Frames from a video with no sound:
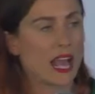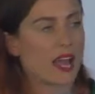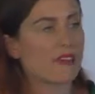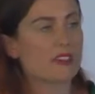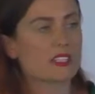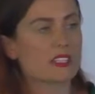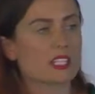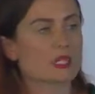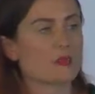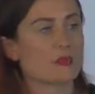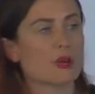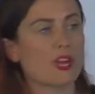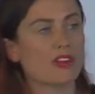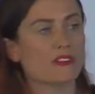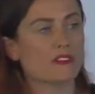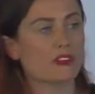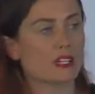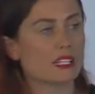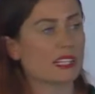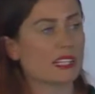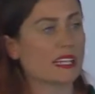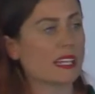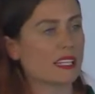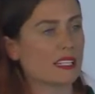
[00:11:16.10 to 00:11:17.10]
And this is
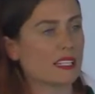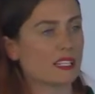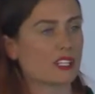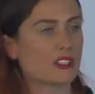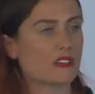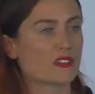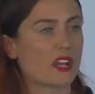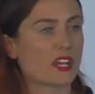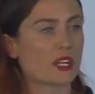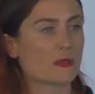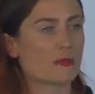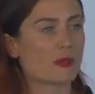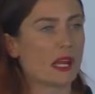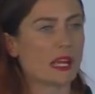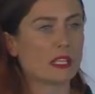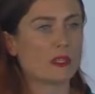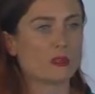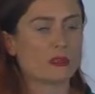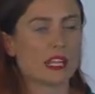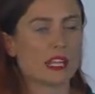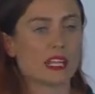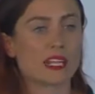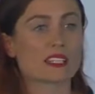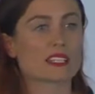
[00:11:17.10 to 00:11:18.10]
perfectly illustrated by
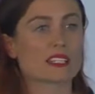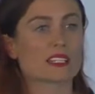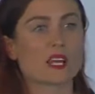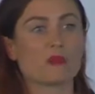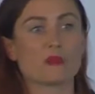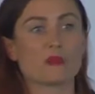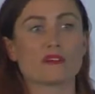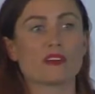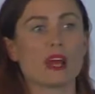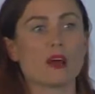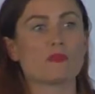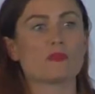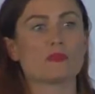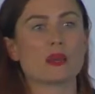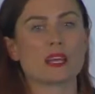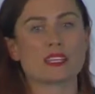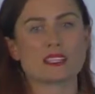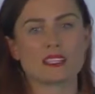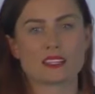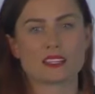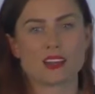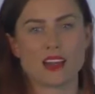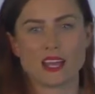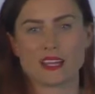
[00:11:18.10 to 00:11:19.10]
looking at some of our
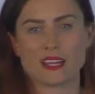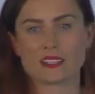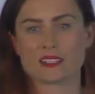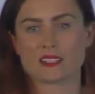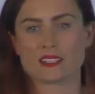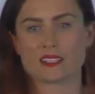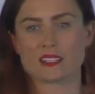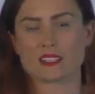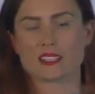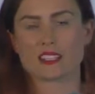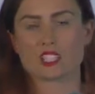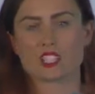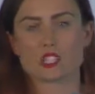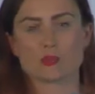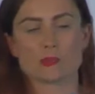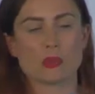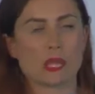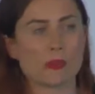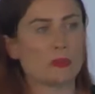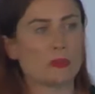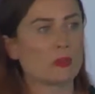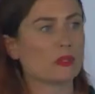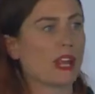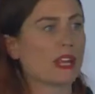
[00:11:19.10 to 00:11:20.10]
best scientists,
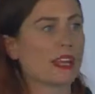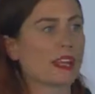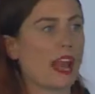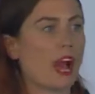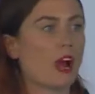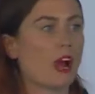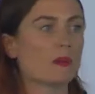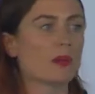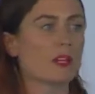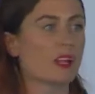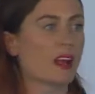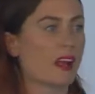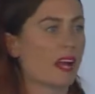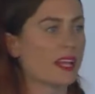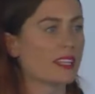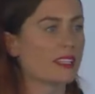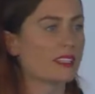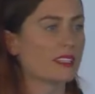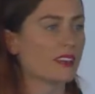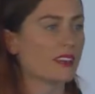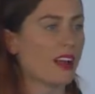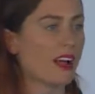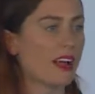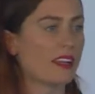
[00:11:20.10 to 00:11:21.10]
people like Albert
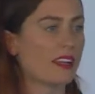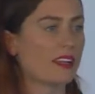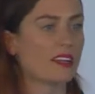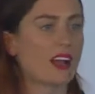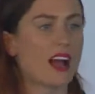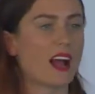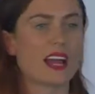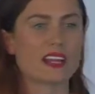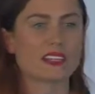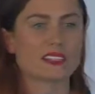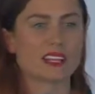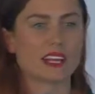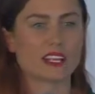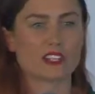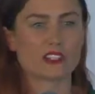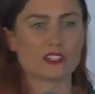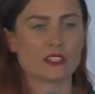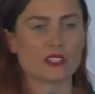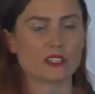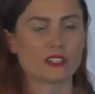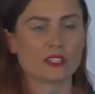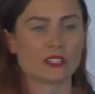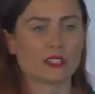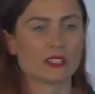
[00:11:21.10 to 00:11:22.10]
Einstein and Isaac
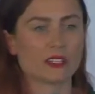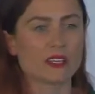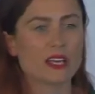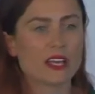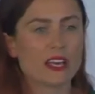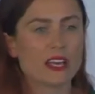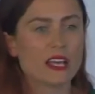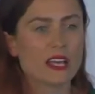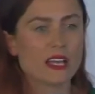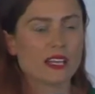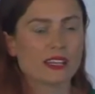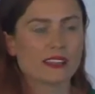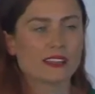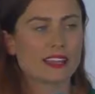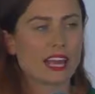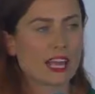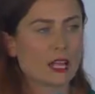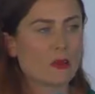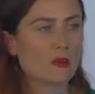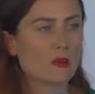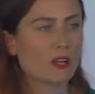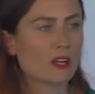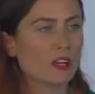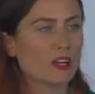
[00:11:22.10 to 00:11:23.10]
Newton.
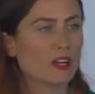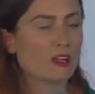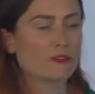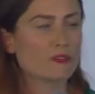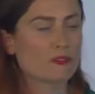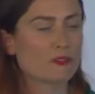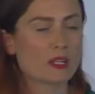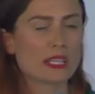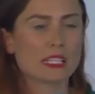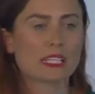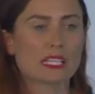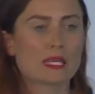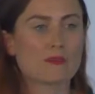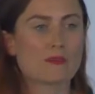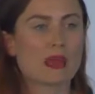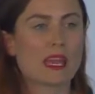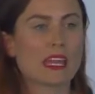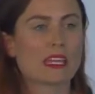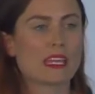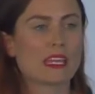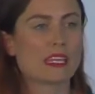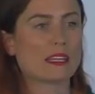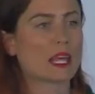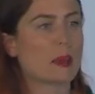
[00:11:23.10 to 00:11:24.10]
They were really
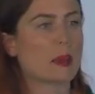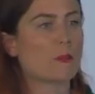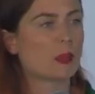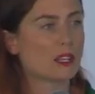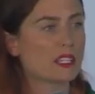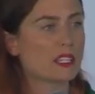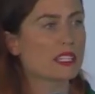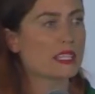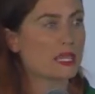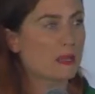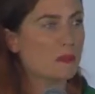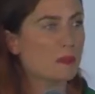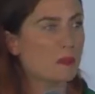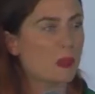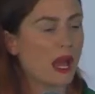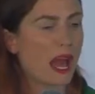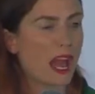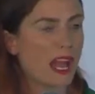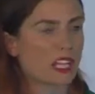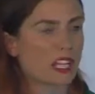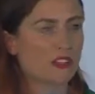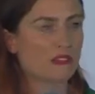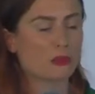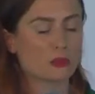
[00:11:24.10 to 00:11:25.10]
making their most
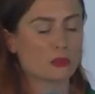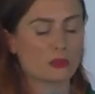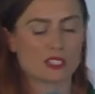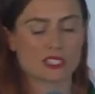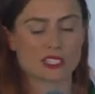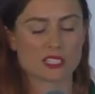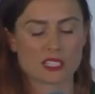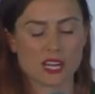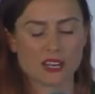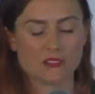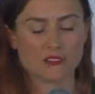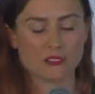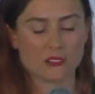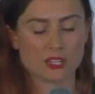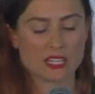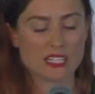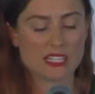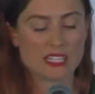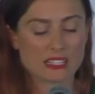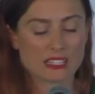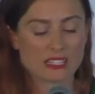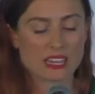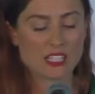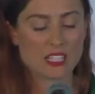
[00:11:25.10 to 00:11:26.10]
impactful
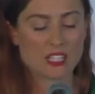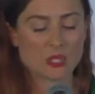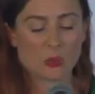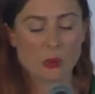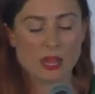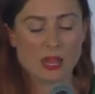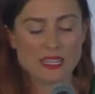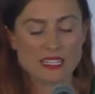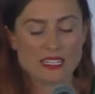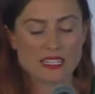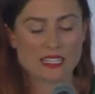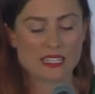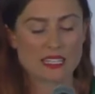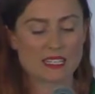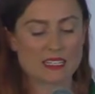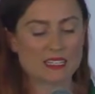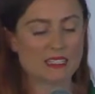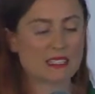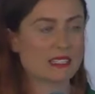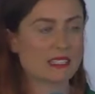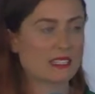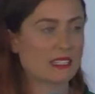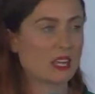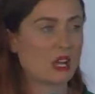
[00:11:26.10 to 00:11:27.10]
discoveries in their
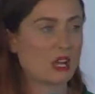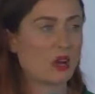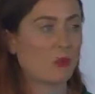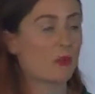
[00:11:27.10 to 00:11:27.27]
20s,